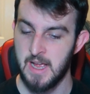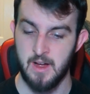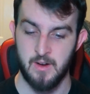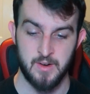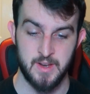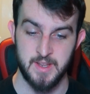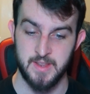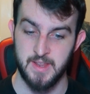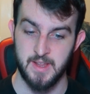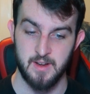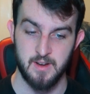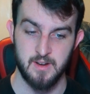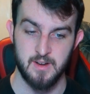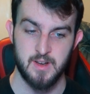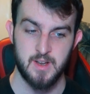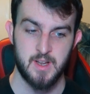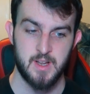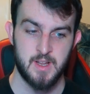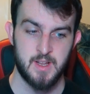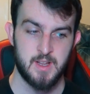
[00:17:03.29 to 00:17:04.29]
deep down in
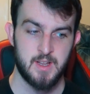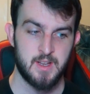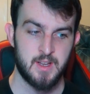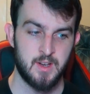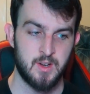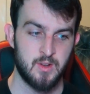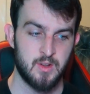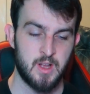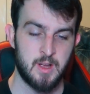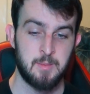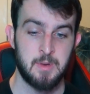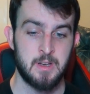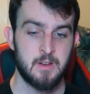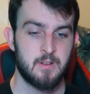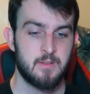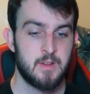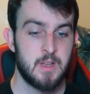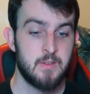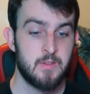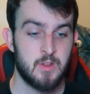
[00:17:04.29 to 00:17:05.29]
there. You know,
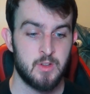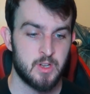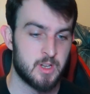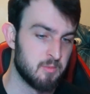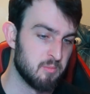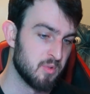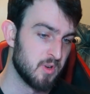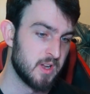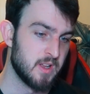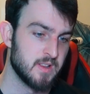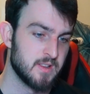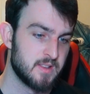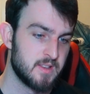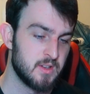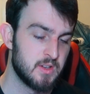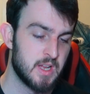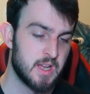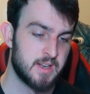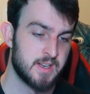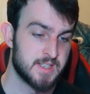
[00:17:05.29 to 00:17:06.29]
I mean, even though you can
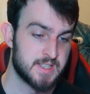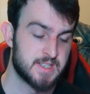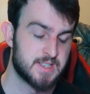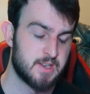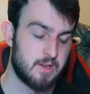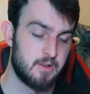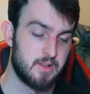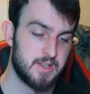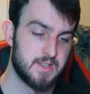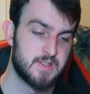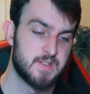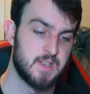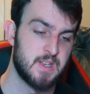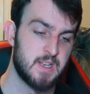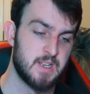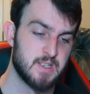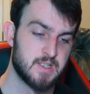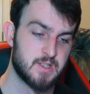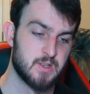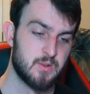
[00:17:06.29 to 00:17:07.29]
breathe, you can't
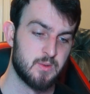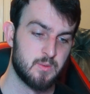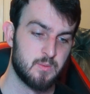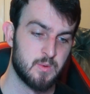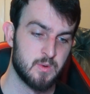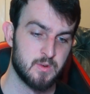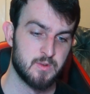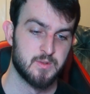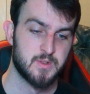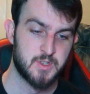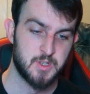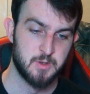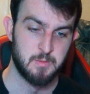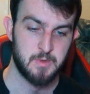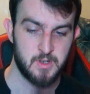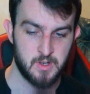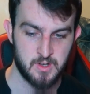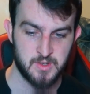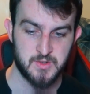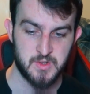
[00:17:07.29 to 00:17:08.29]
necessarily see, so we're
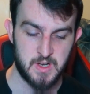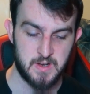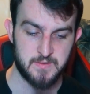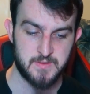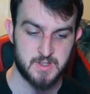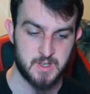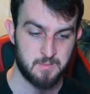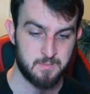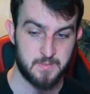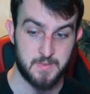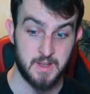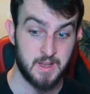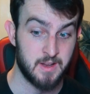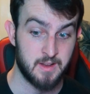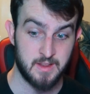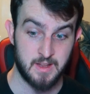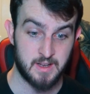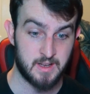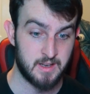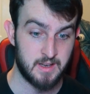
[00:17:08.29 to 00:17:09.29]
assuming you also have
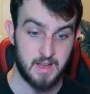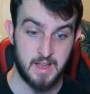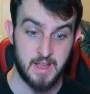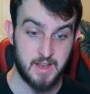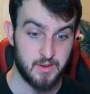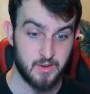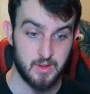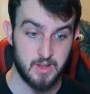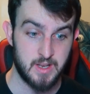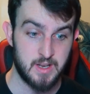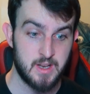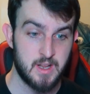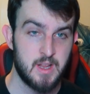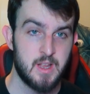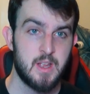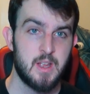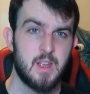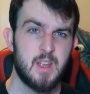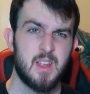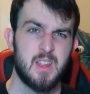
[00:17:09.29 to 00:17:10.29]
something that can handle
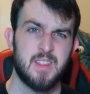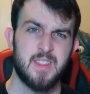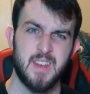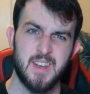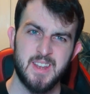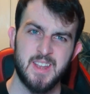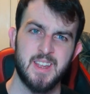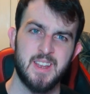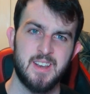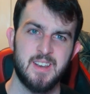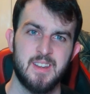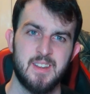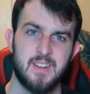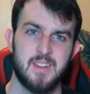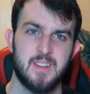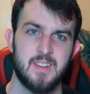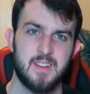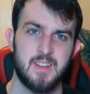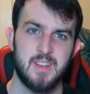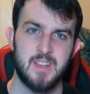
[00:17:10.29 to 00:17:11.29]
it. Then
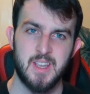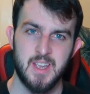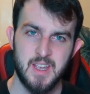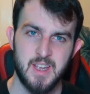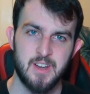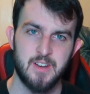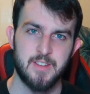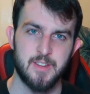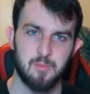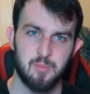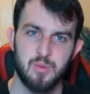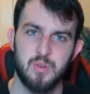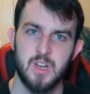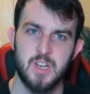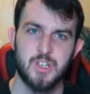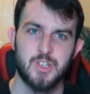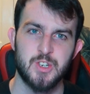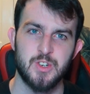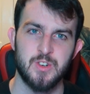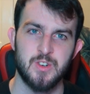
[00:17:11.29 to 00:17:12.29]
again, you can't handle
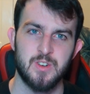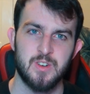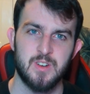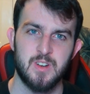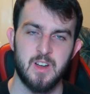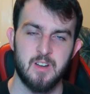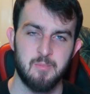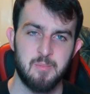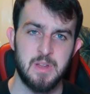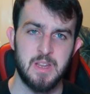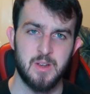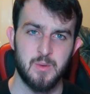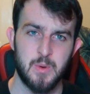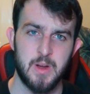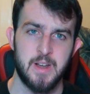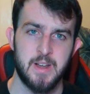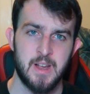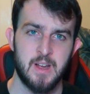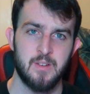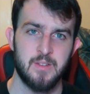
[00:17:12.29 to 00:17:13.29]
the pressure of
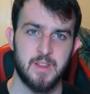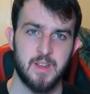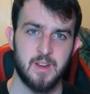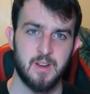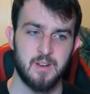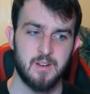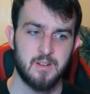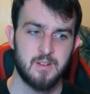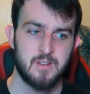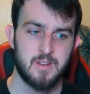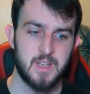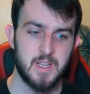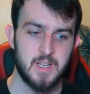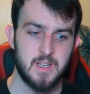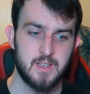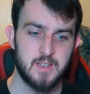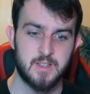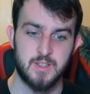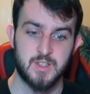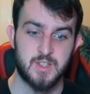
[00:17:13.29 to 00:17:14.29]
being way down there.
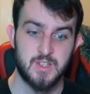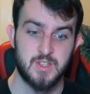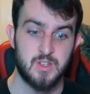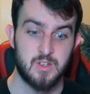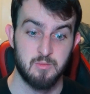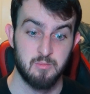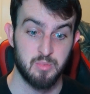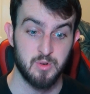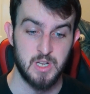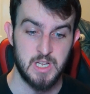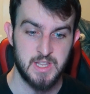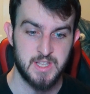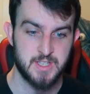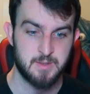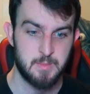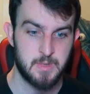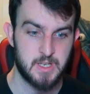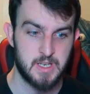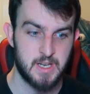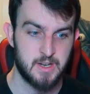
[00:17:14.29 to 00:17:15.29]
Just because you can
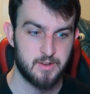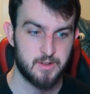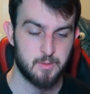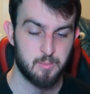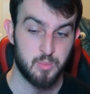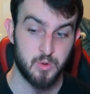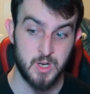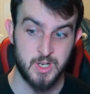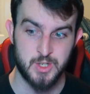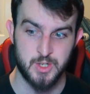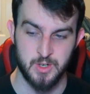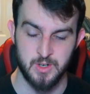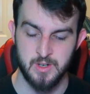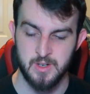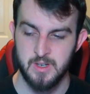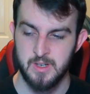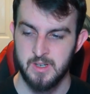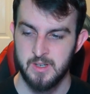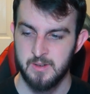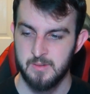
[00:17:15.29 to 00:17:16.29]
breathe doesn't mean you can handle the
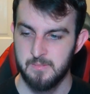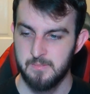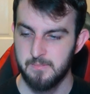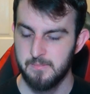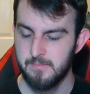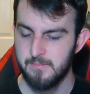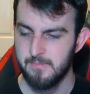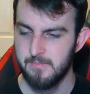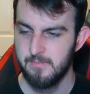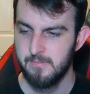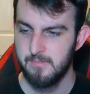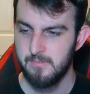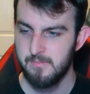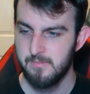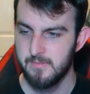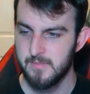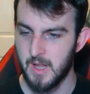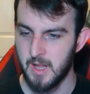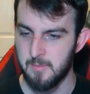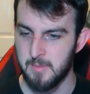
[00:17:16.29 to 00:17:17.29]
pressure.
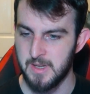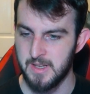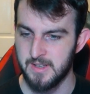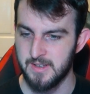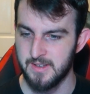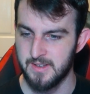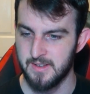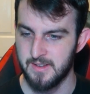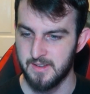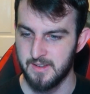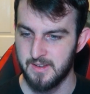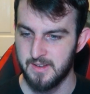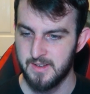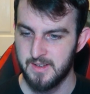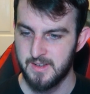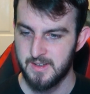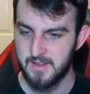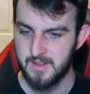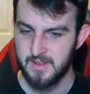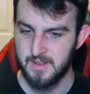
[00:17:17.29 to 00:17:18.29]
I
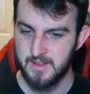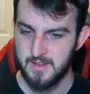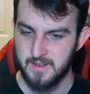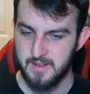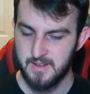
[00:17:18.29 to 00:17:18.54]
mean,